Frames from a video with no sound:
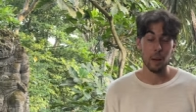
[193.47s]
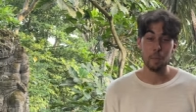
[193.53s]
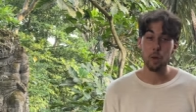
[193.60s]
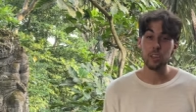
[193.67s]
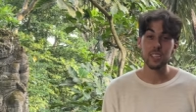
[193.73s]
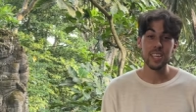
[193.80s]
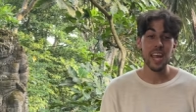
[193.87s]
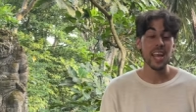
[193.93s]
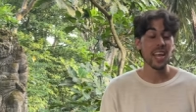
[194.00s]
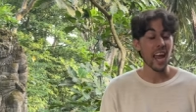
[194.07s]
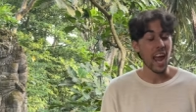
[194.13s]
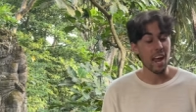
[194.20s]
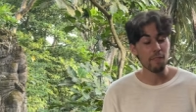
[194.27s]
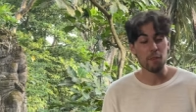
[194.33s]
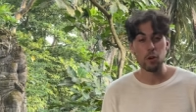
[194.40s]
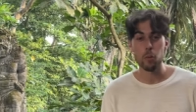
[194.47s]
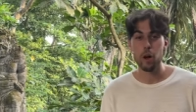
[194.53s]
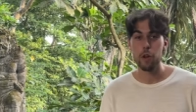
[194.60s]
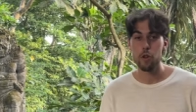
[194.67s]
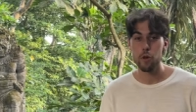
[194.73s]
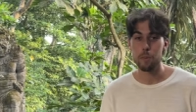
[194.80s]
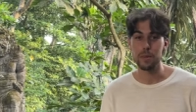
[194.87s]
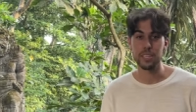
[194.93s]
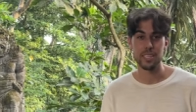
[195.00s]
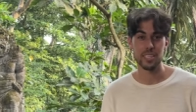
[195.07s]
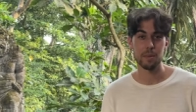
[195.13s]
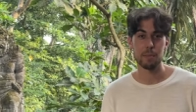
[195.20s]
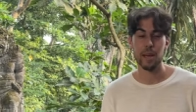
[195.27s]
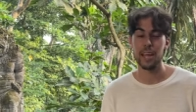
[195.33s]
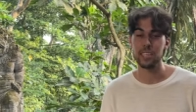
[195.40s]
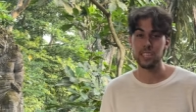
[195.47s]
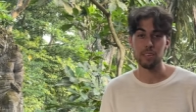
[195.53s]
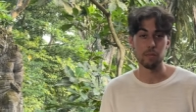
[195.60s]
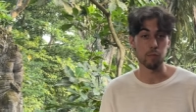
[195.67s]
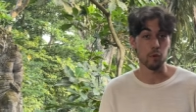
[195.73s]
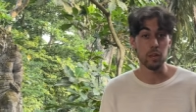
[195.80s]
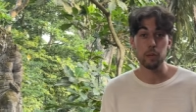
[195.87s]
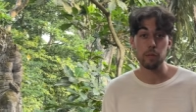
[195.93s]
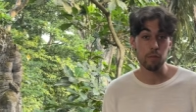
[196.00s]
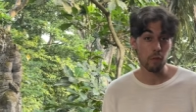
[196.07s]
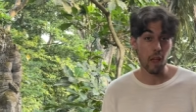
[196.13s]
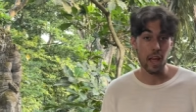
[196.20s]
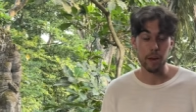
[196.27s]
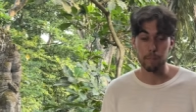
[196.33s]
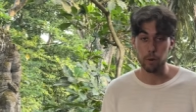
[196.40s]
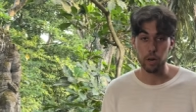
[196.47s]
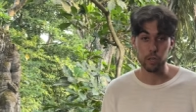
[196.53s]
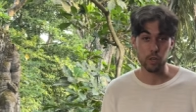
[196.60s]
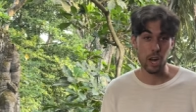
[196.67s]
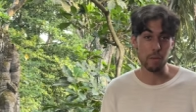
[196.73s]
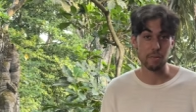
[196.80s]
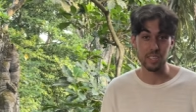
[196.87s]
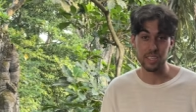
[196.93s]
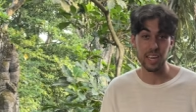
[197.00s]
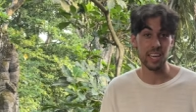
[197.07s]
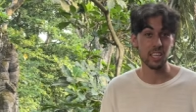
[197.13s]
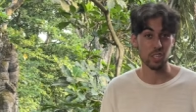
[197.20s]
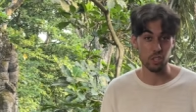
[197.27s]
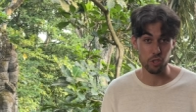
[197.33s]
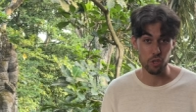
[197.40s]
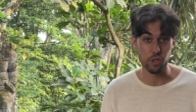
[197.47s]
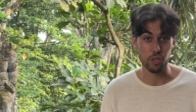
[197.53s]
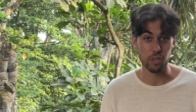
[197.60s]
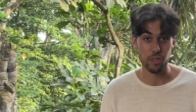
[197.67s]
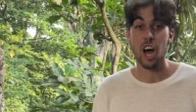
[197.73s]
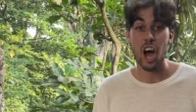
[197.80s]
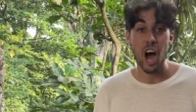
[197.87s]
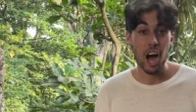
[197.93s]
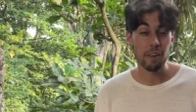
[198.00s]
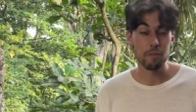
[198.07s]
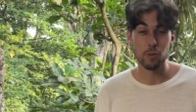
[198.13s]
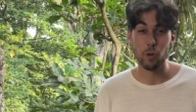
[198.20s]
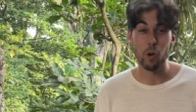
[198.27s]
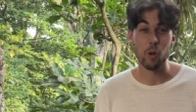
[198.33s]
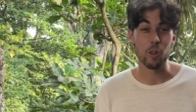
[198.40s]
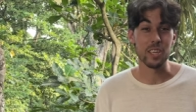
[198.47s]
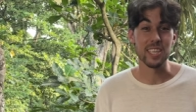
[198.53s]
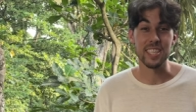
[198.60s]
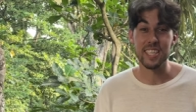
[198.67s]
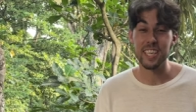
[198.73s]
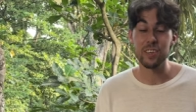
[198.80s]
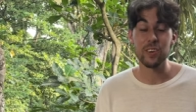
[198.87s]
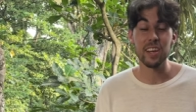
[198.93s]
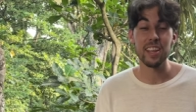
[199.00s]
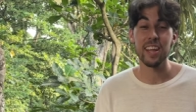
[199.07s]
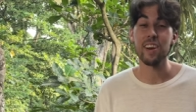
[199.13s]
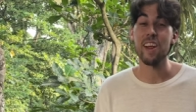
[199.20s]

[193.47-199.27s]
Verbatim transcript: not saying everyone who participates in frequent flyer programs is getting screwed. After all, considering there are